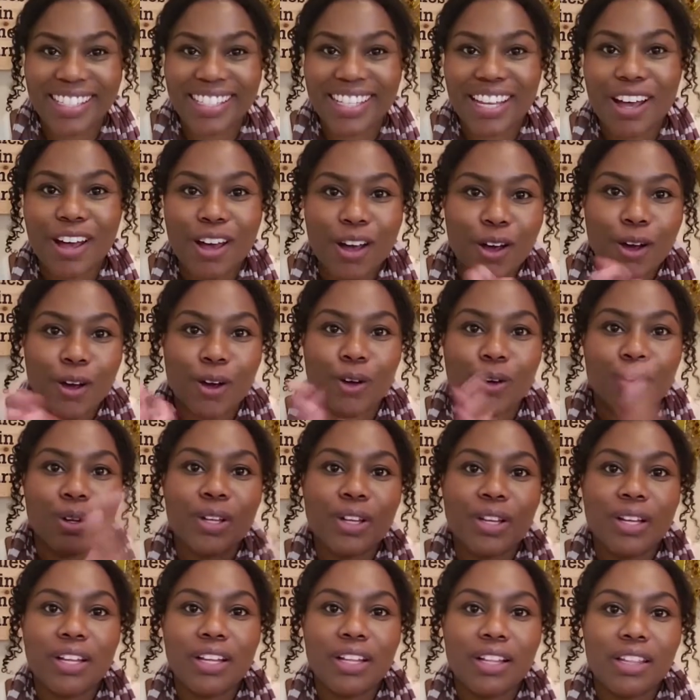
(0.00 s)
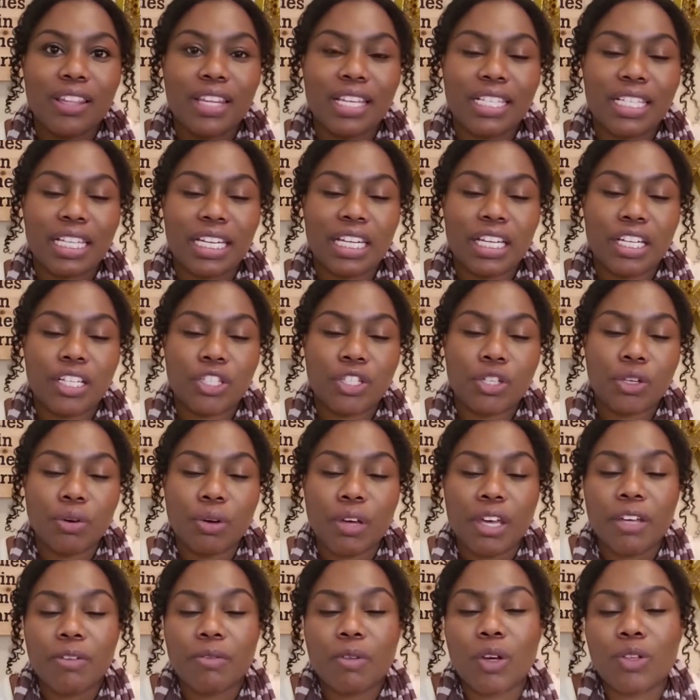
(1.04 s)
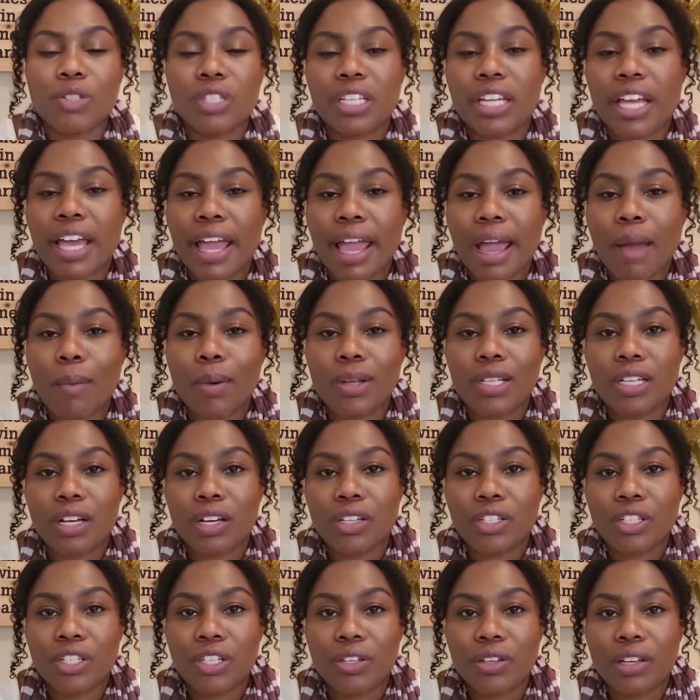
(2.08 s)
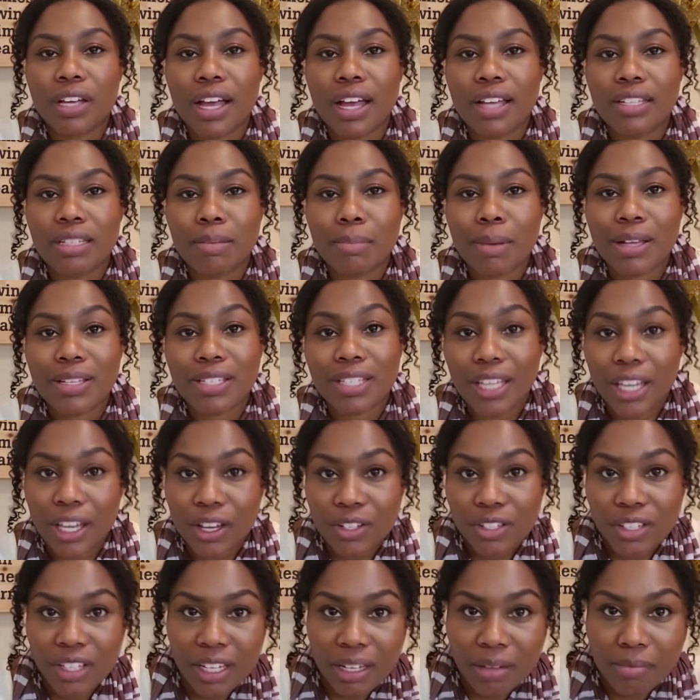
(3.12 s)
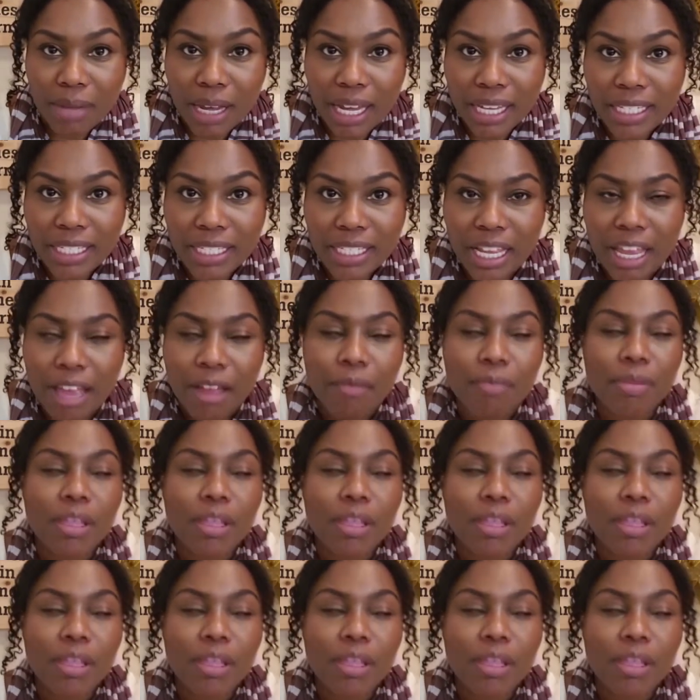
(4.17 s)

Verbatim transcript: So, let's get into it. On tonight, I want to talk to you guys about scarcity mindset.